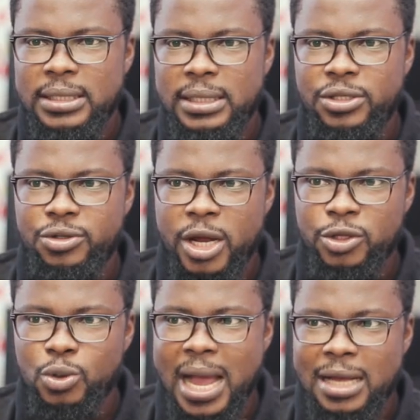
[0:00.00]
he's trying
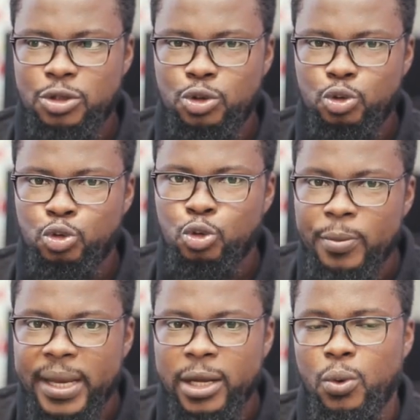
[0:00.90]
to ask too
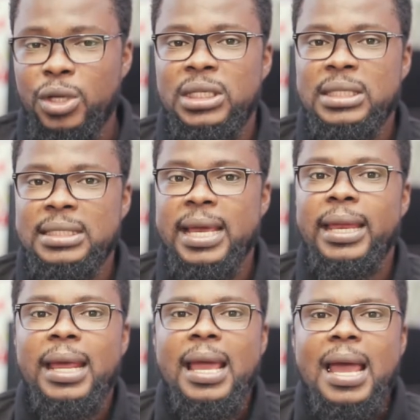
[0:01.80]
many questions.
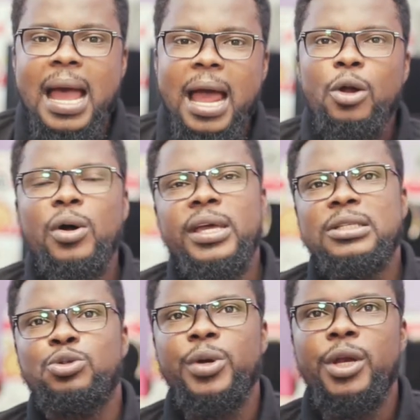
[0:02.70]
And I know
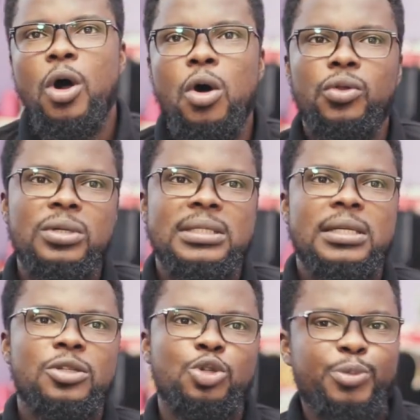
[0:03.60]
he's doing all those
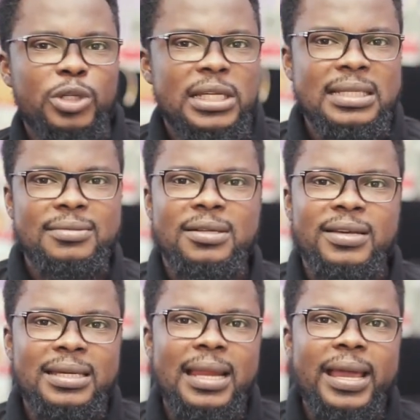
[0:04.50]
things to protect himself.
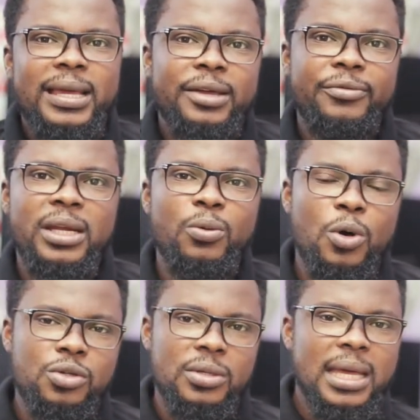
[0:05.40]
He really
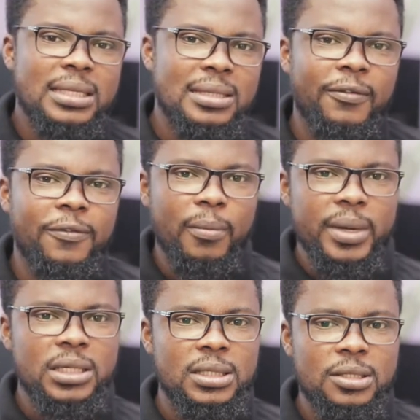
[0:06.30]
wants to get
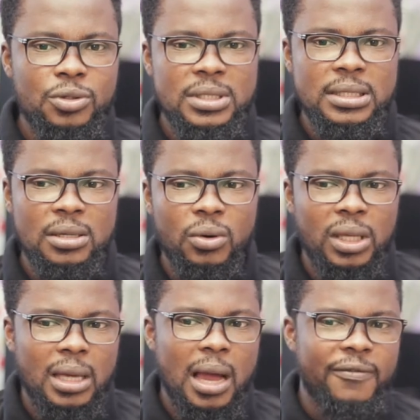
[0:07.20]
information to see,
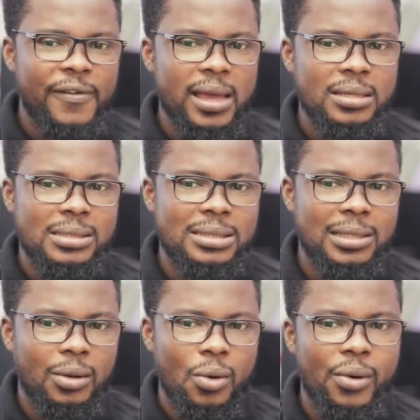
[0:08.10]
okay, how far is this
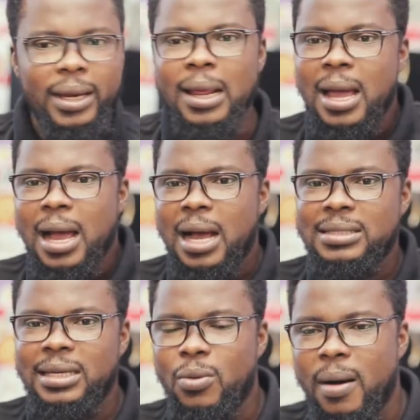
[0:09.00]
thing going?
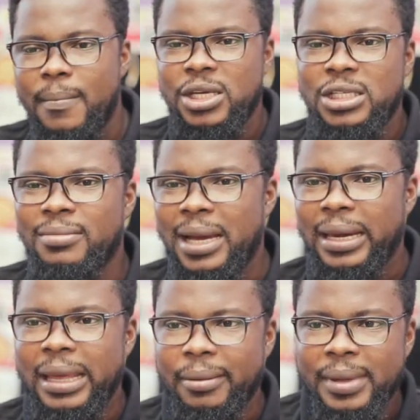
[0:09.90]
Has anyone mentioned my
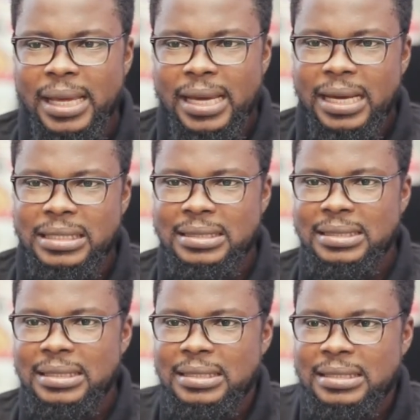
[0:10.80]
name?
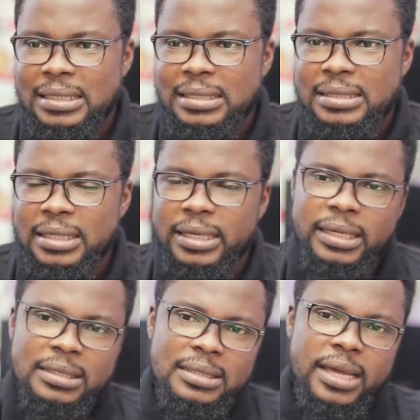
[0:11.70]
Is
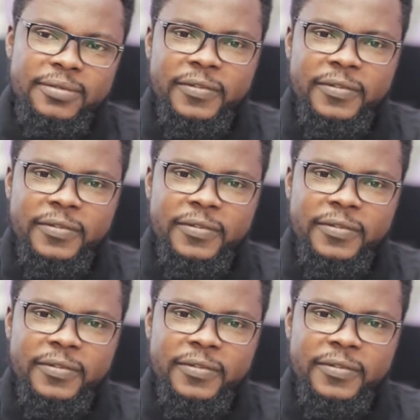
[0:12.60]
the